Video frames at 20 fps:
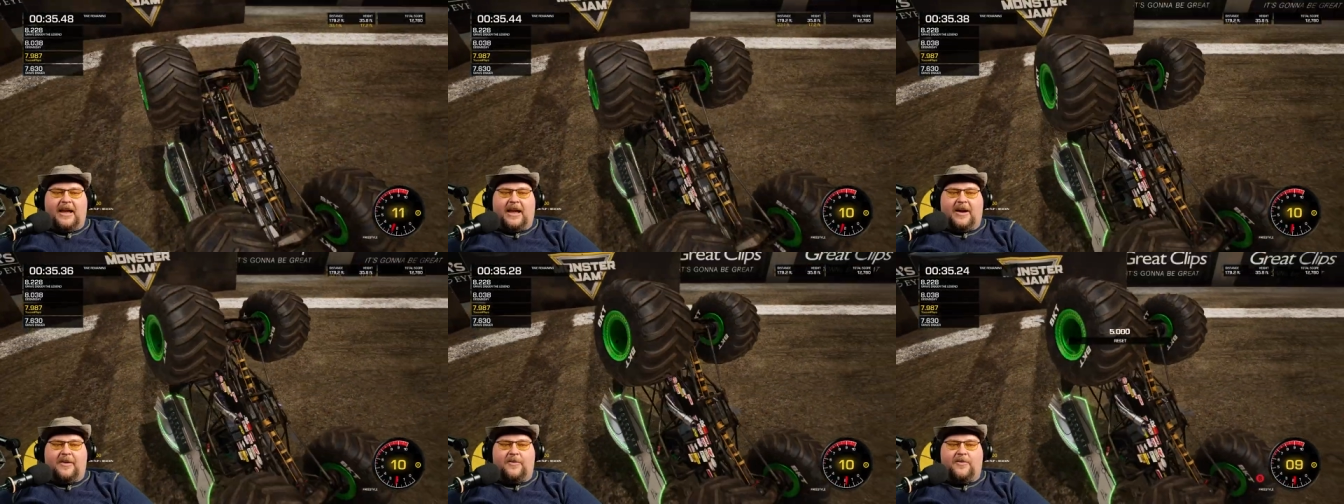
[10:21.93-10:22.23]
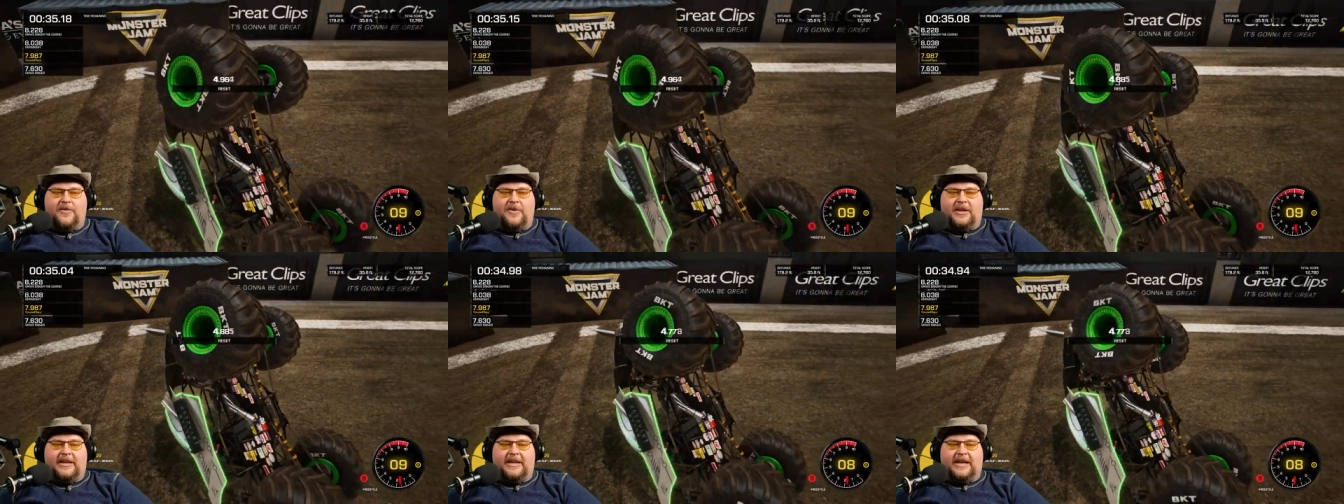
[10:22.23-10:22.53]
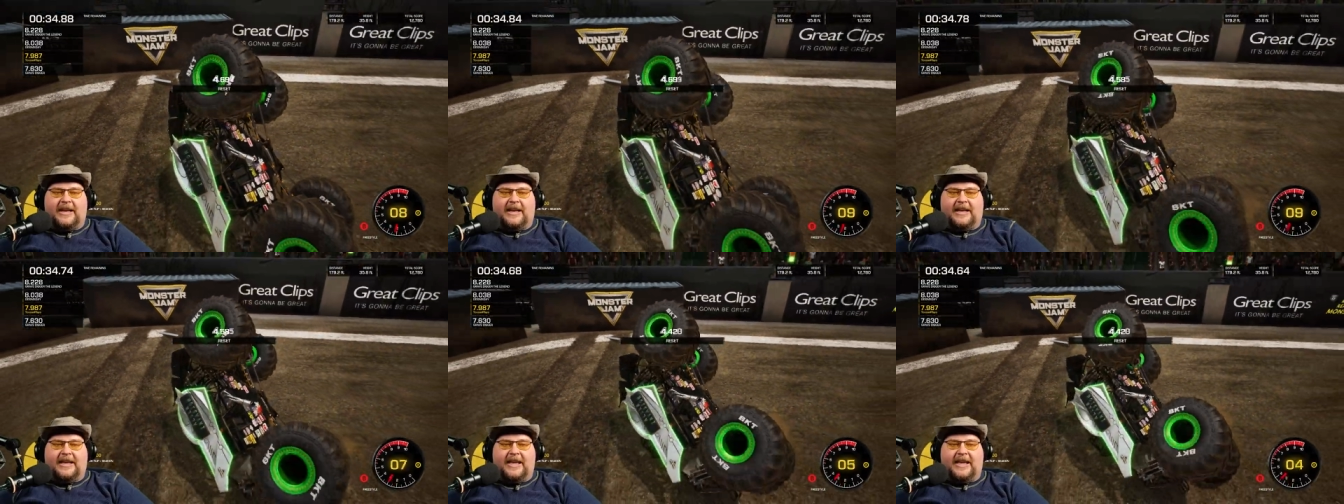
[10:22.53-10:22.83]
I really
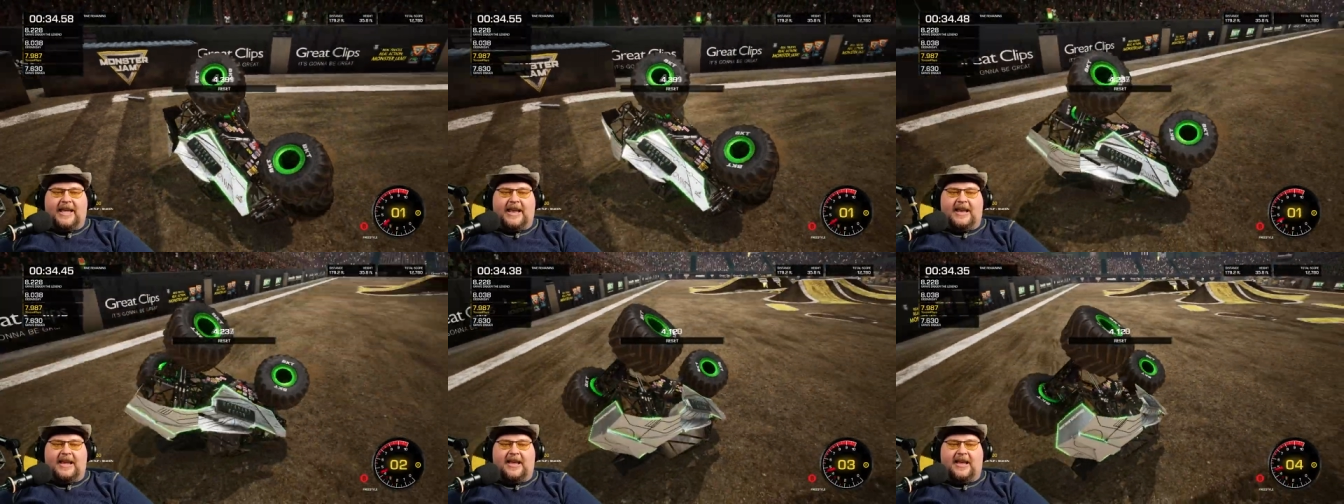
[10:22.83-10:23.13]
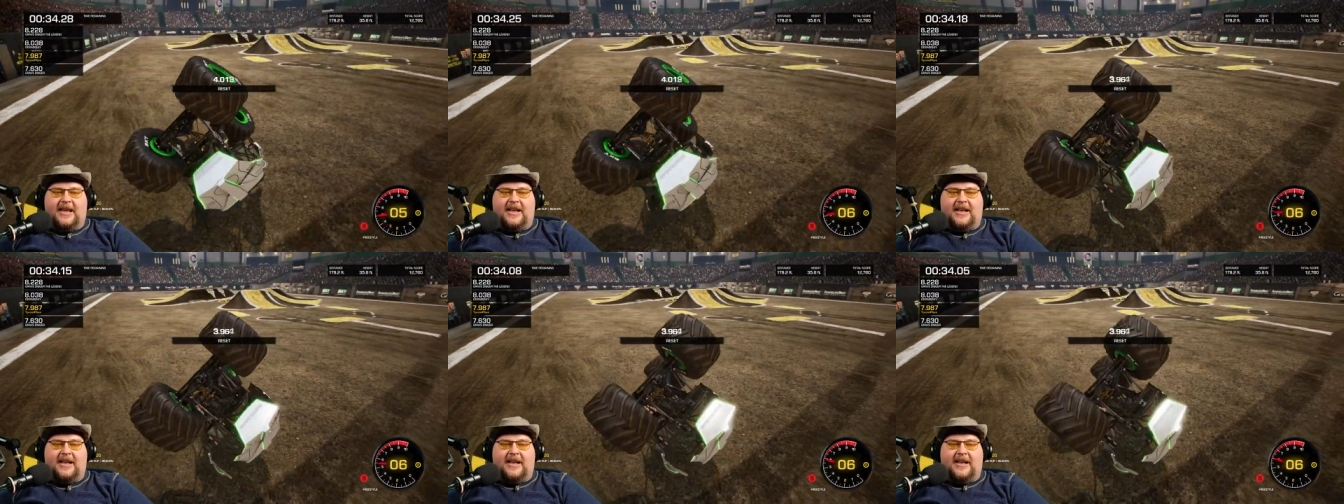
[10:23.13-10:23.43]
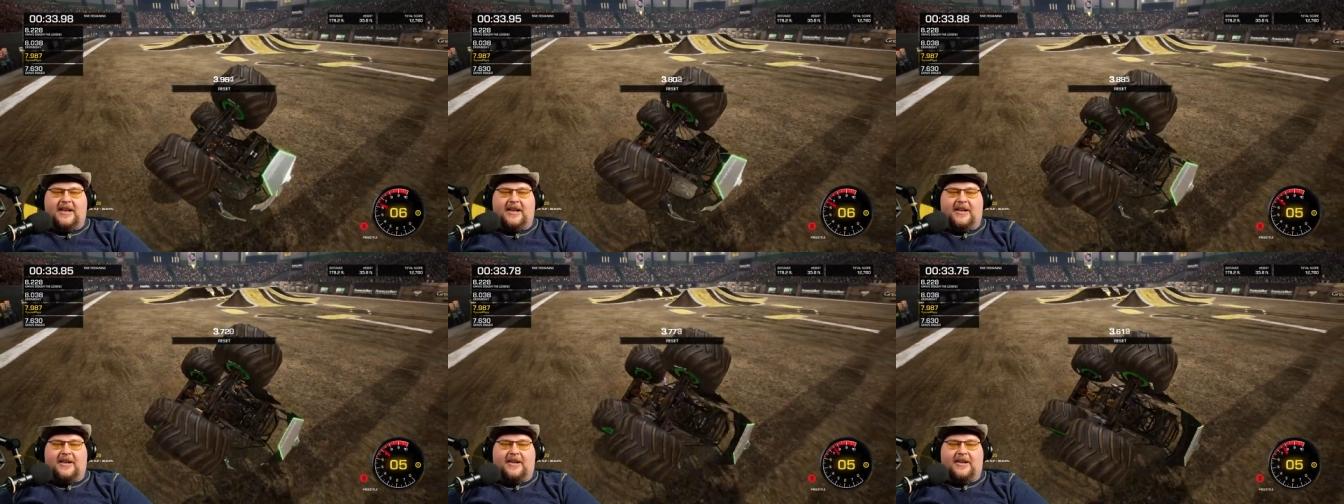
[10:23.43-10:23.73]
need to get,
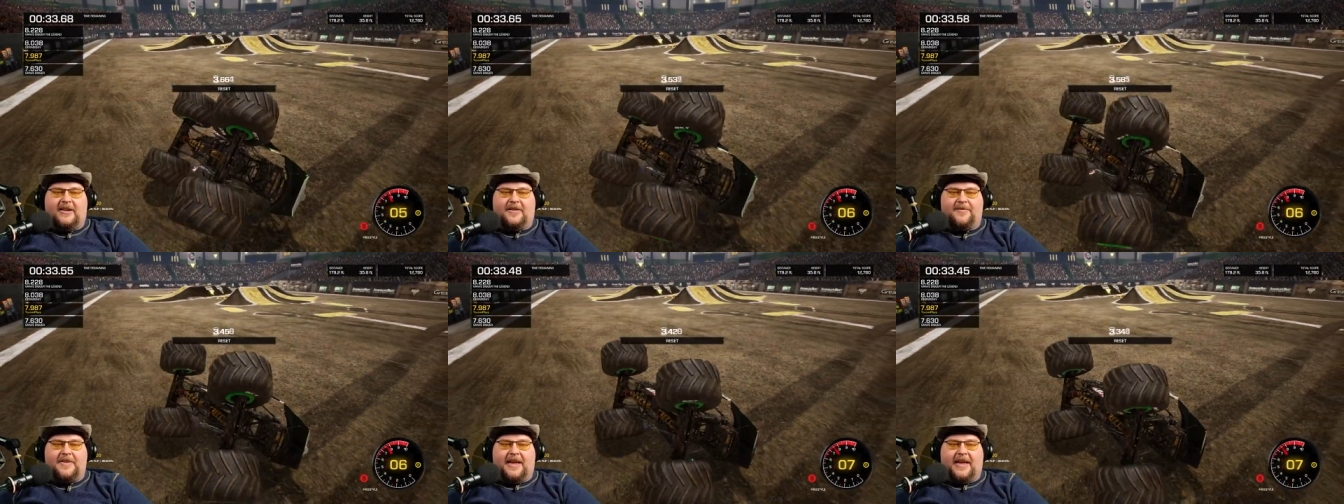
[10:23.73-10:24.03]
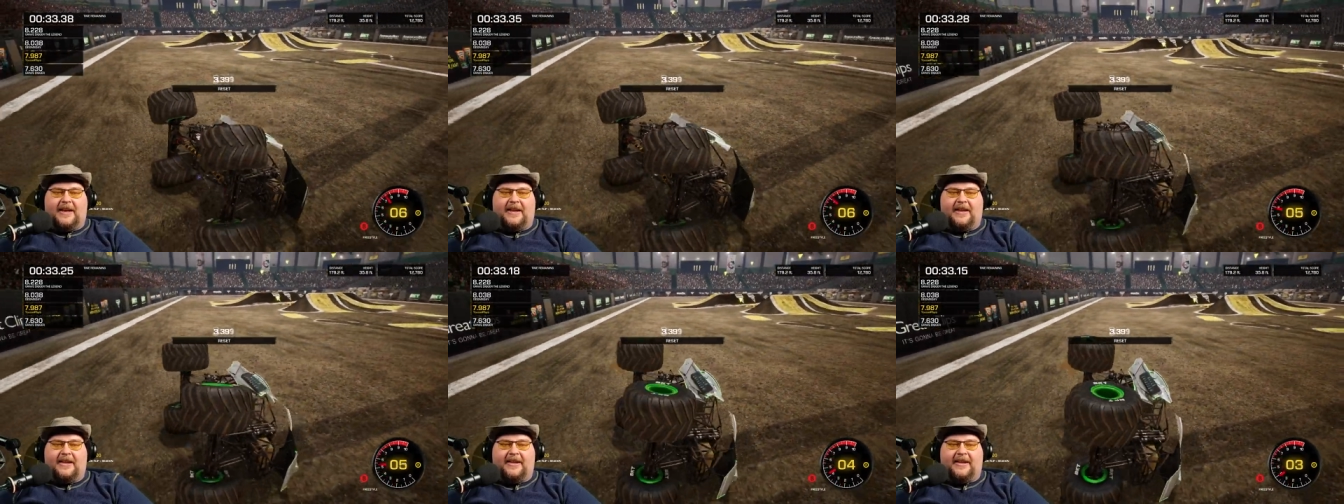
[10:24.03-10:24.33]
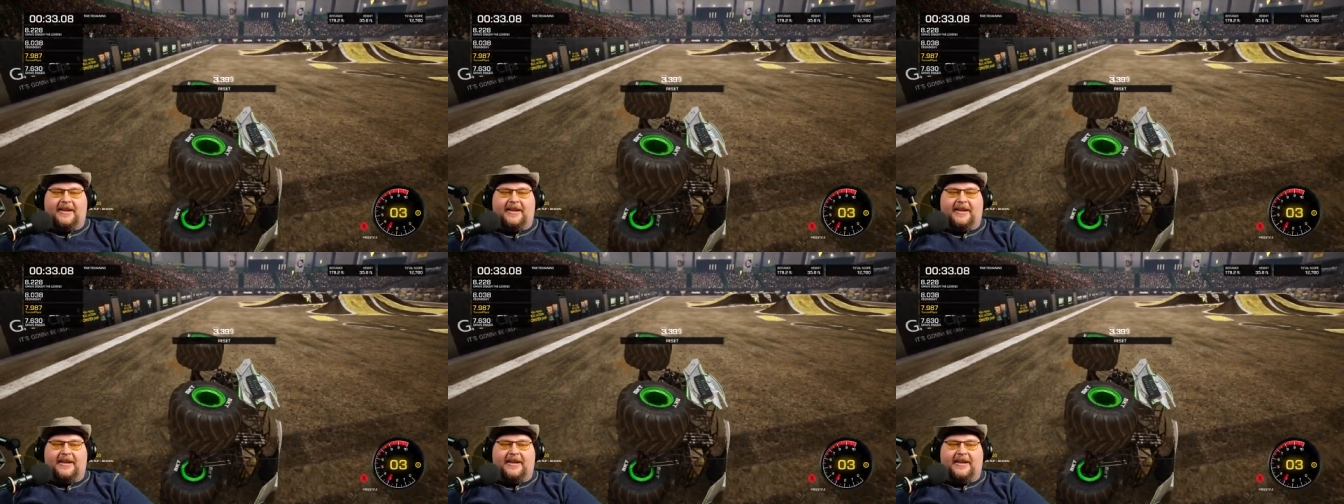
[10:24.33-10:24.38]
oh man,